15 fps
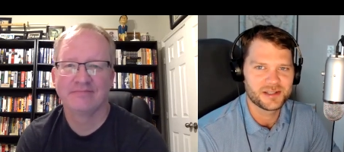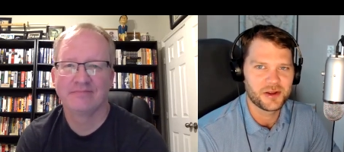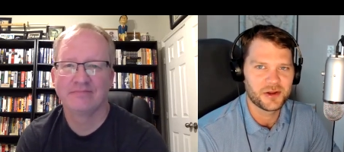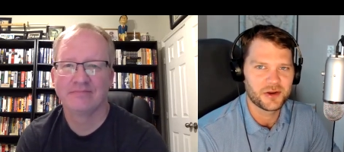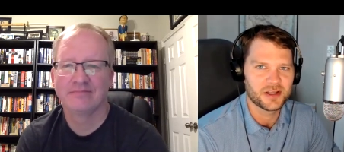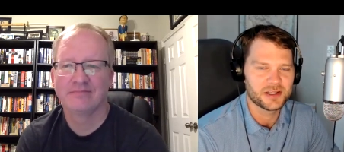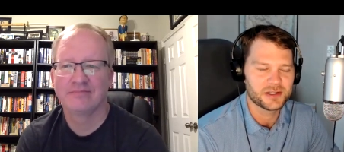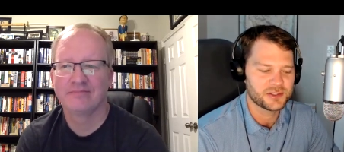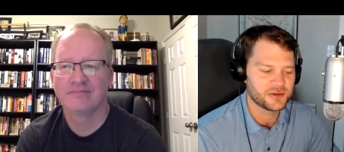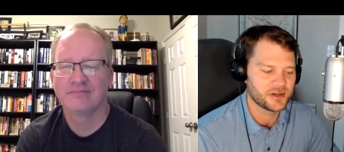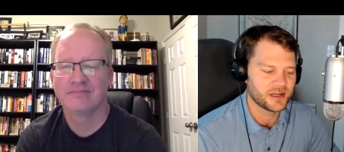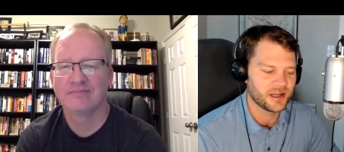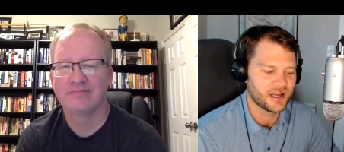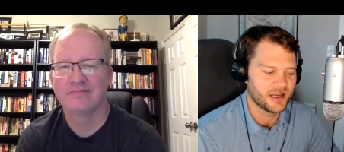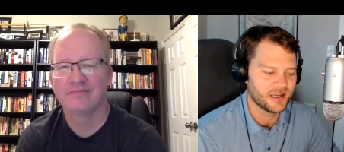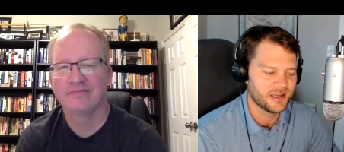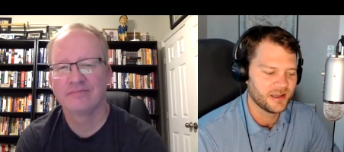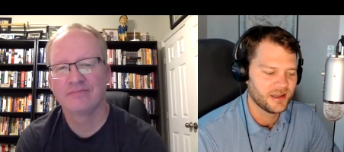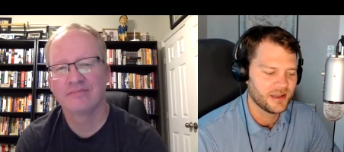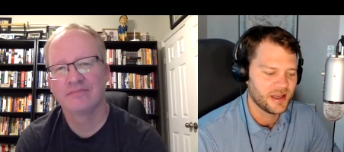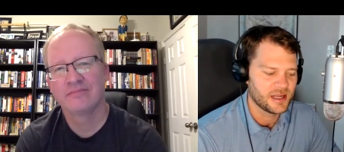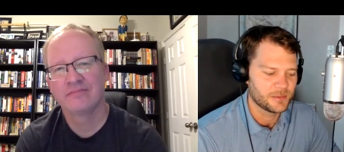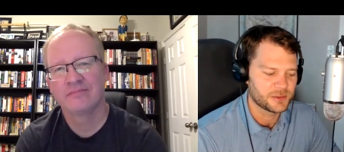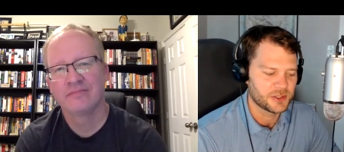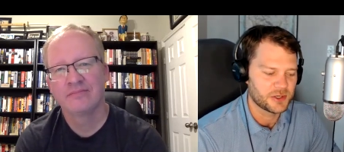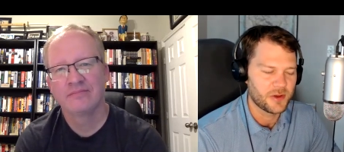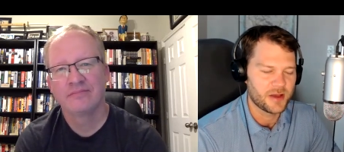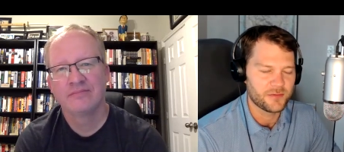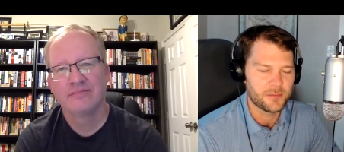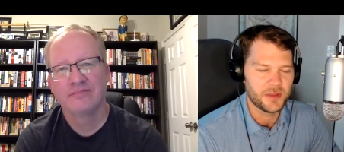Speaker 1: I know you're a history guy, and I'm sure
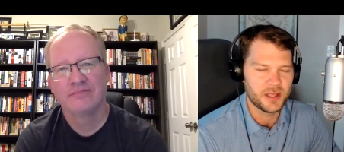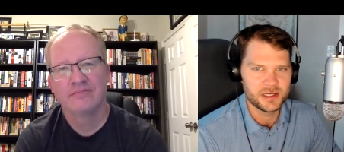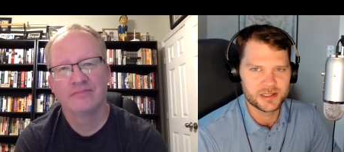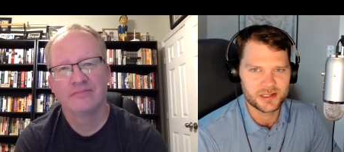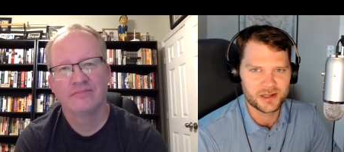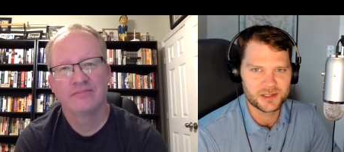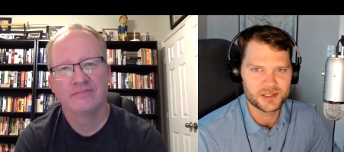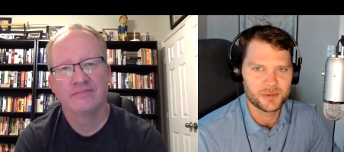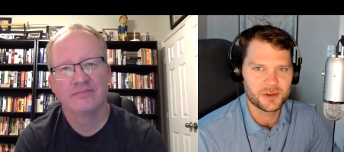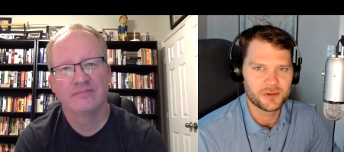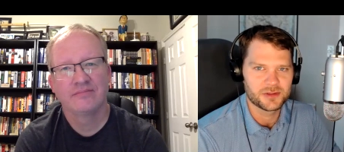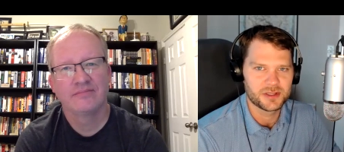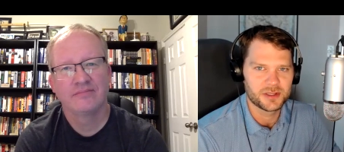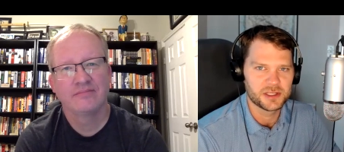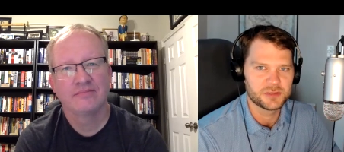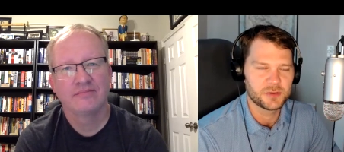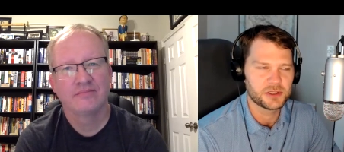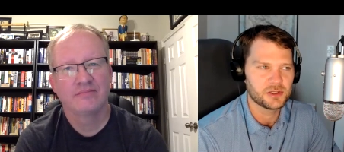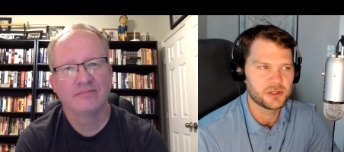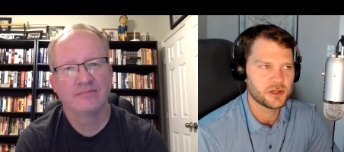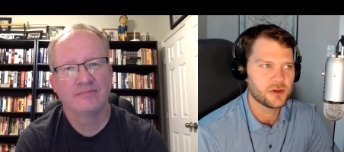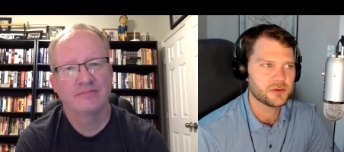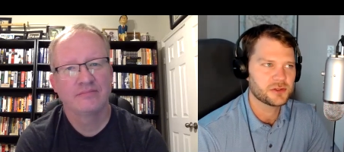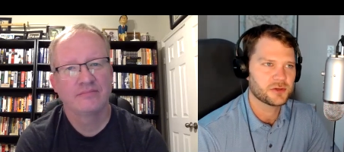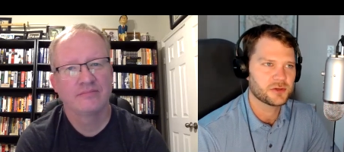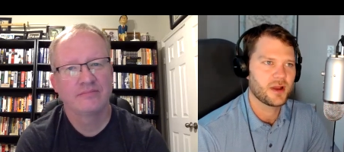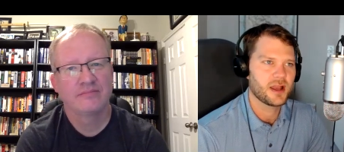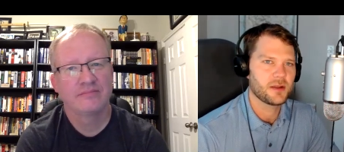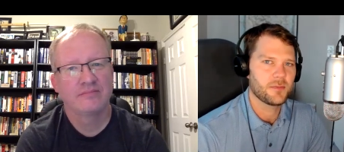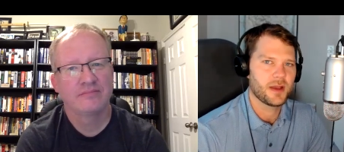you have opinions on some of those things, but you chose to
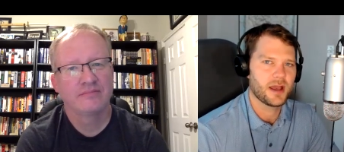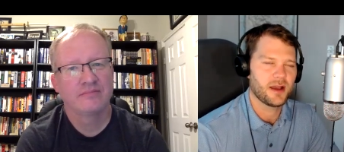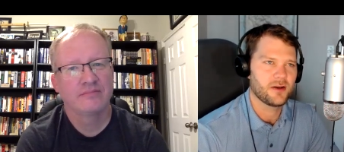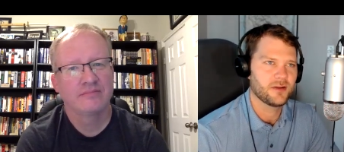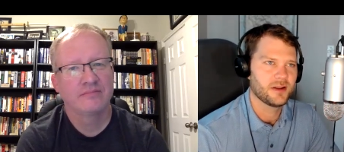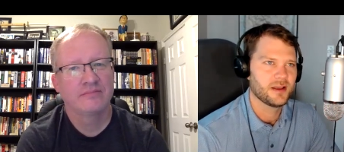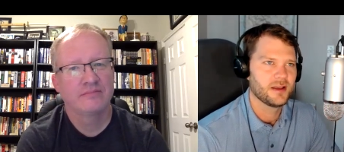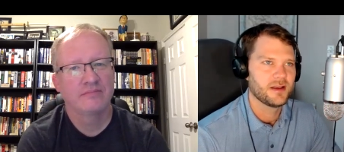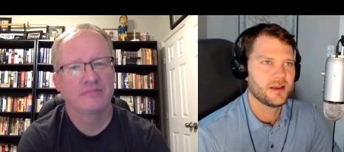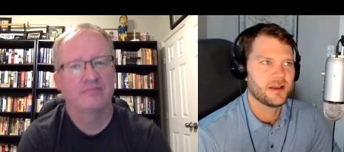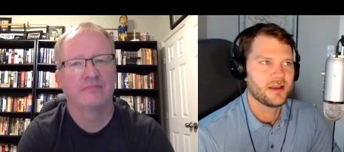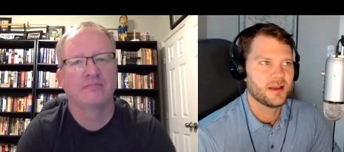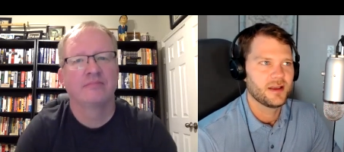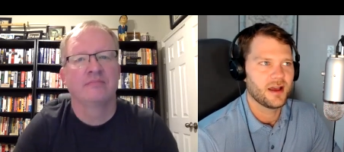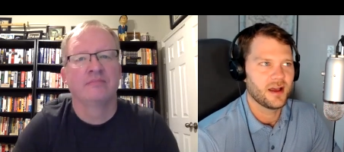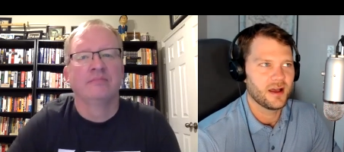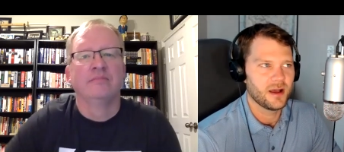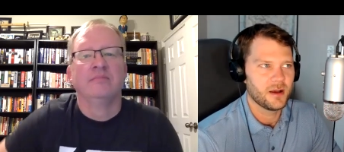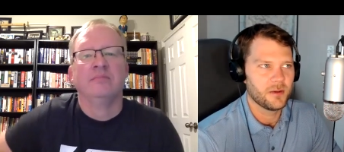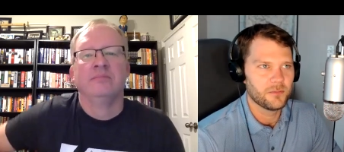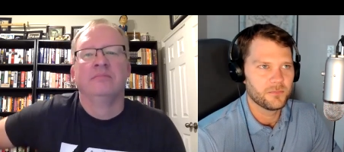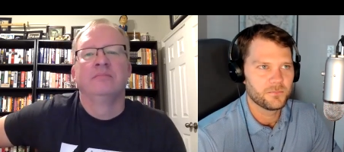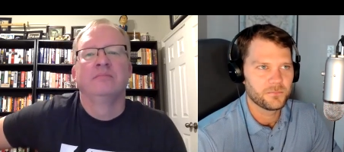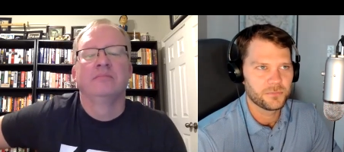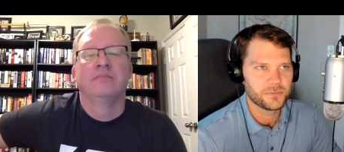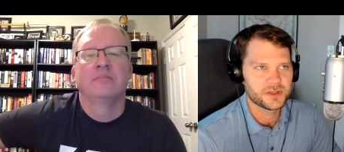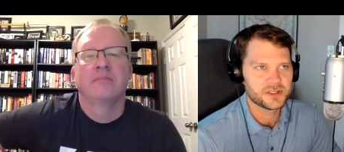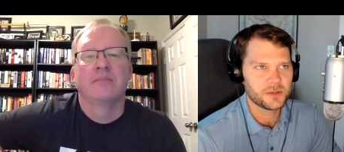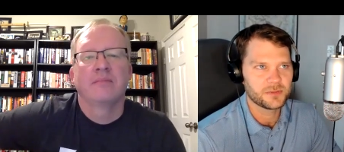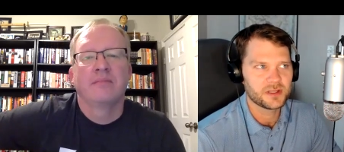write about um,
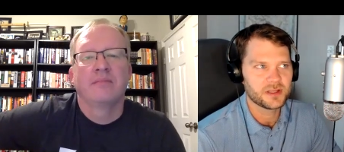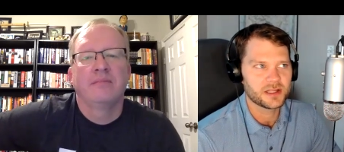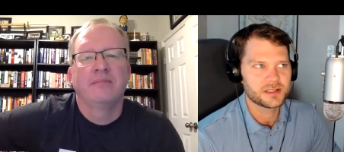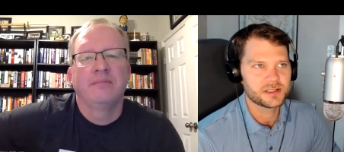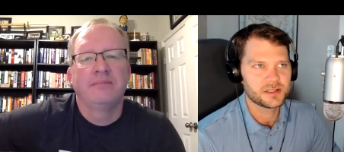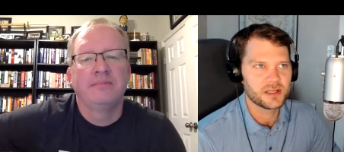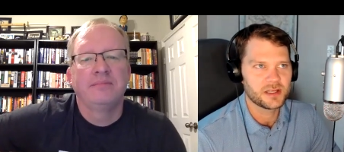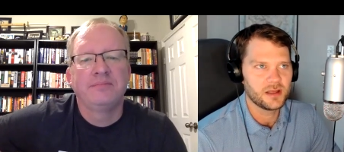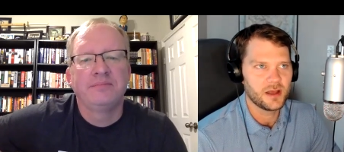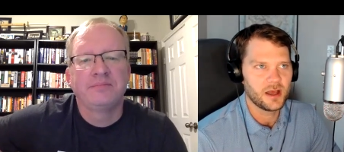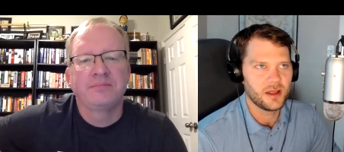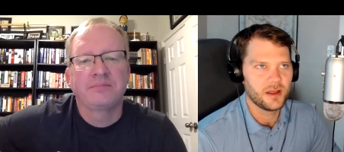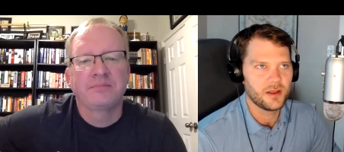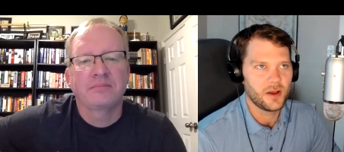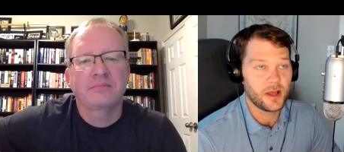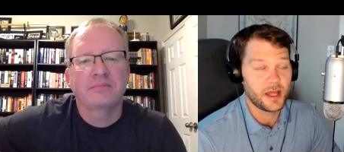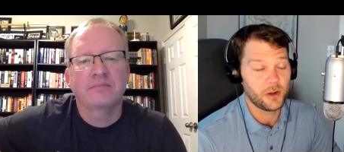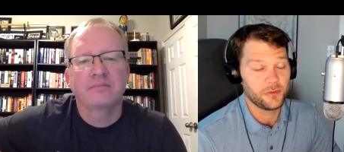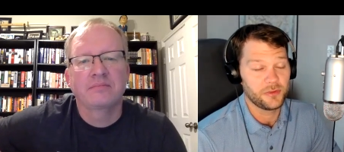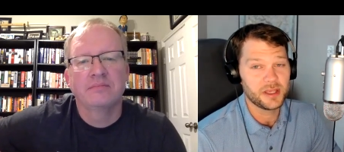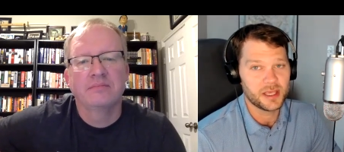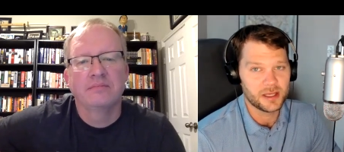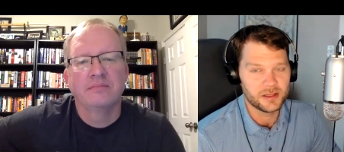something that's I, I don't think